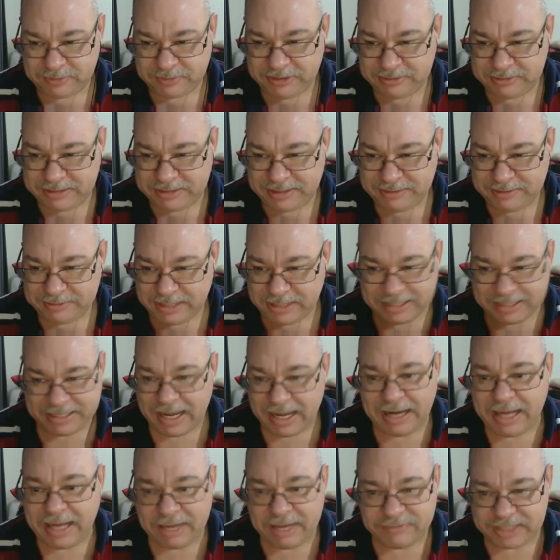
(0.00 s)

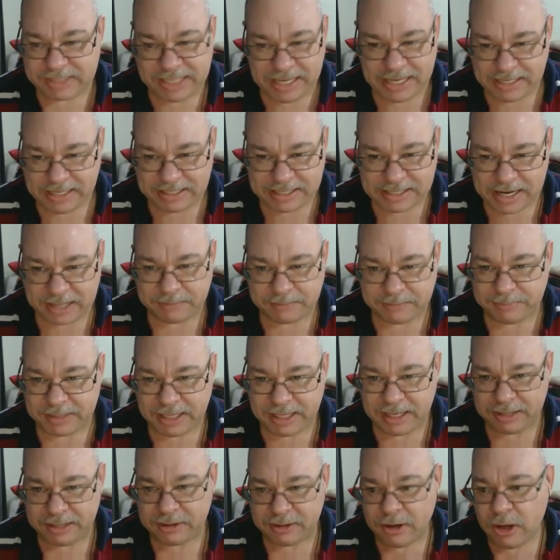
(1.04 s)
a keen kinetic
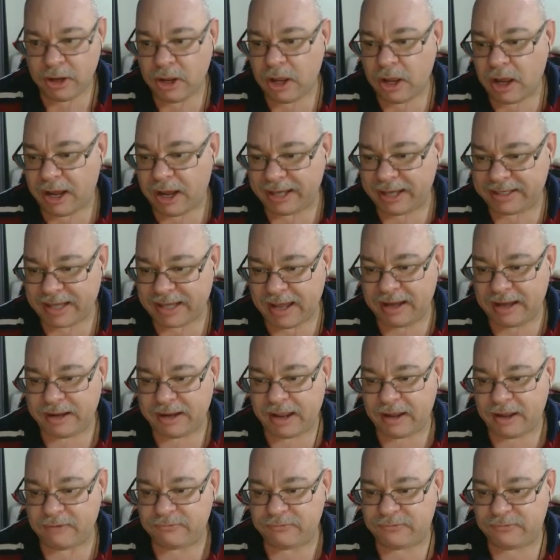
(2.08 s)
blade. I can't
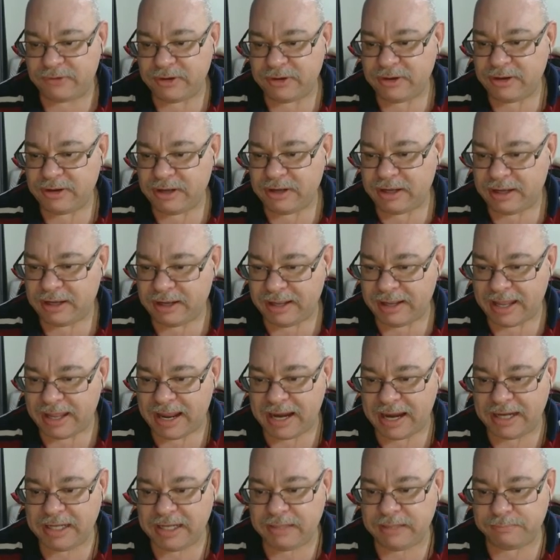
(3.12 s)
have
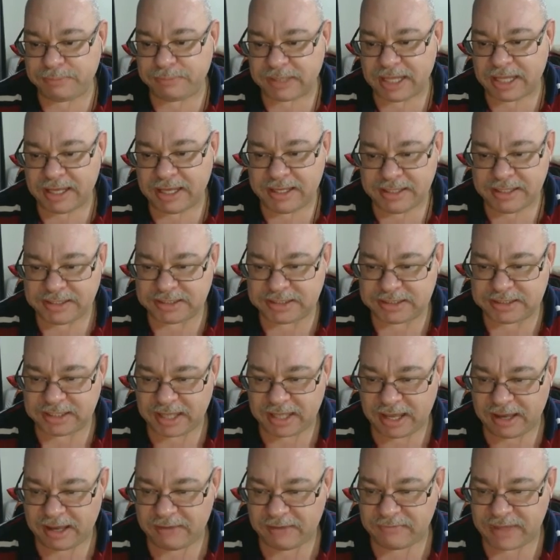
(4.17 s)
any blades that
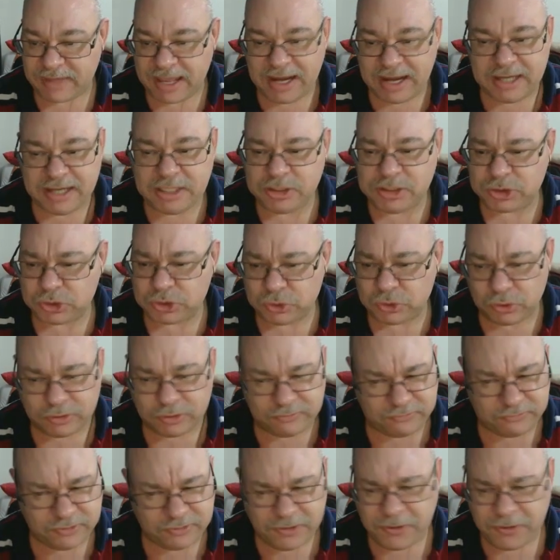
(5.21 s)
have any sort
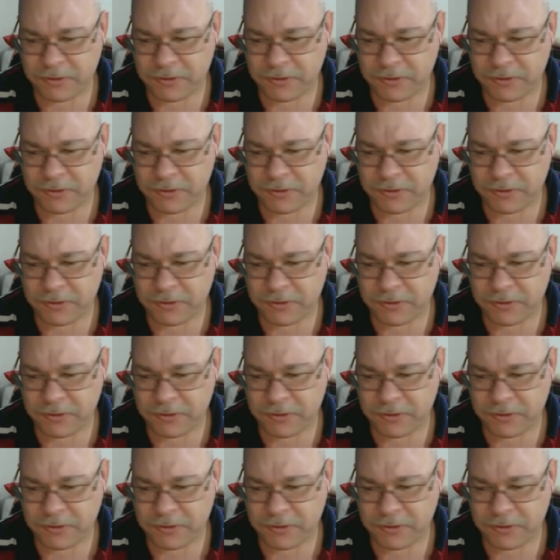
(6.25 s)
of